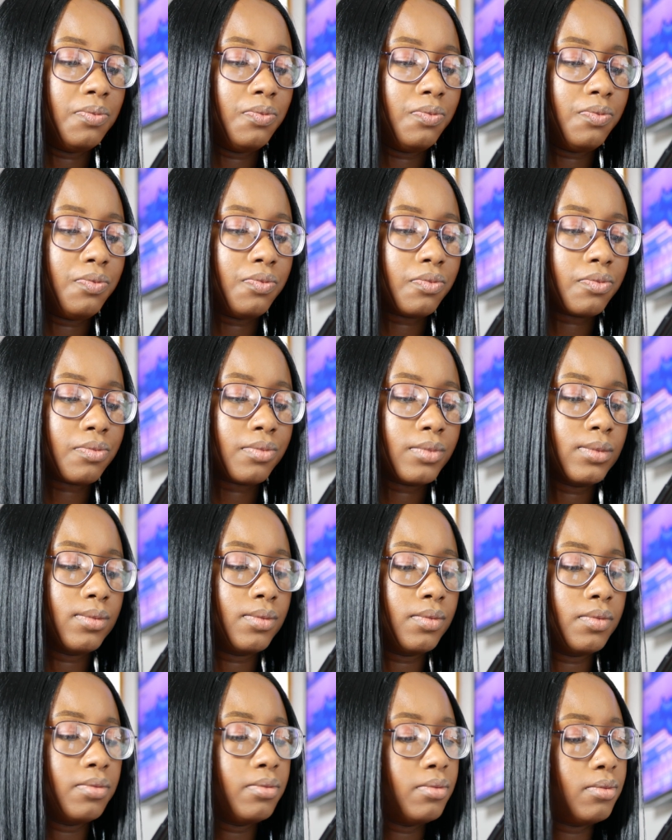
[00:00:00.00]

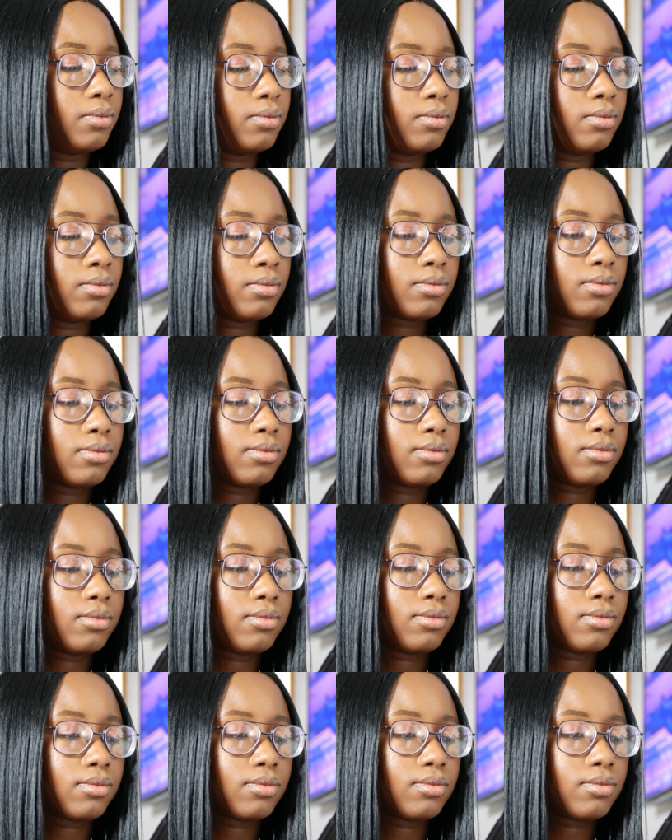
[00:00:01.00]

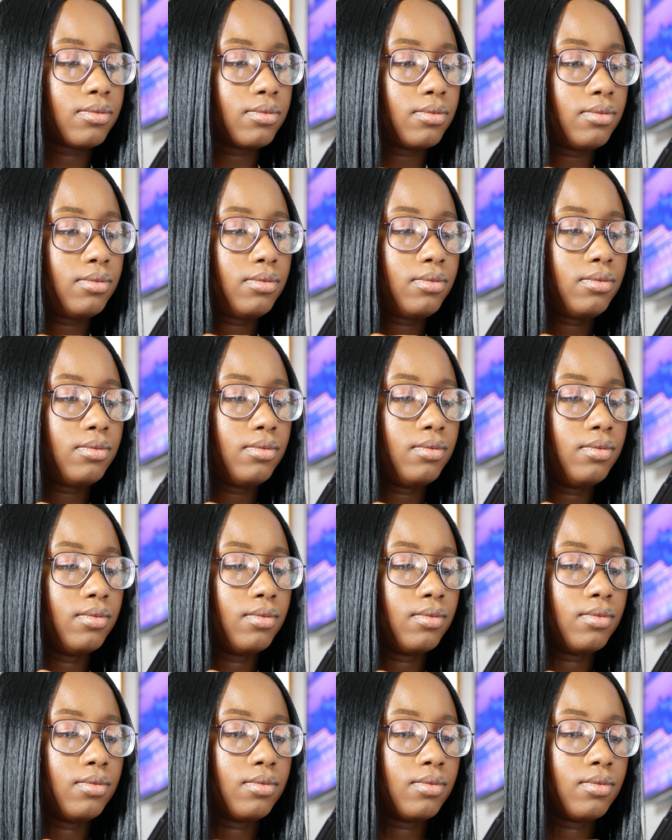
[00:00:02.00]

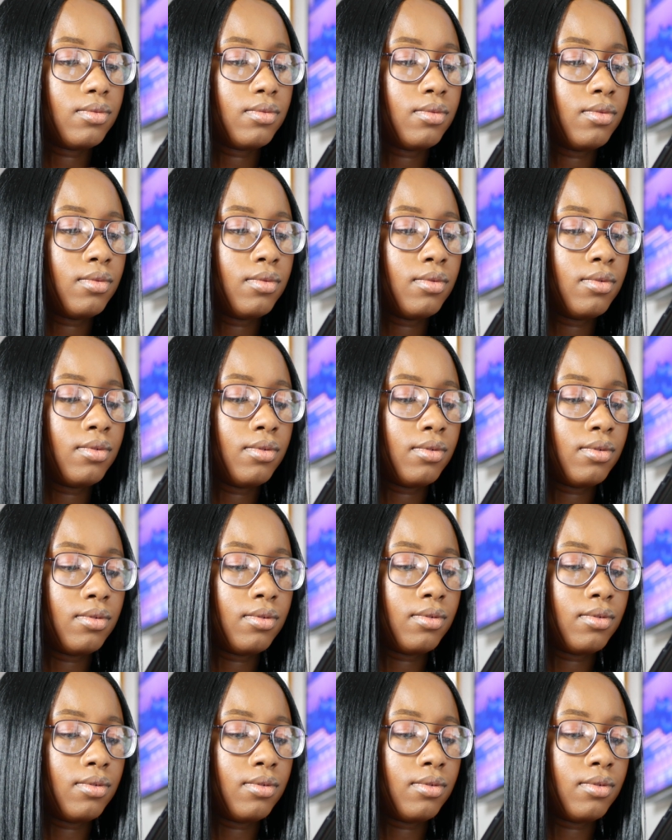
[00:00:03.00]
Nothing is said.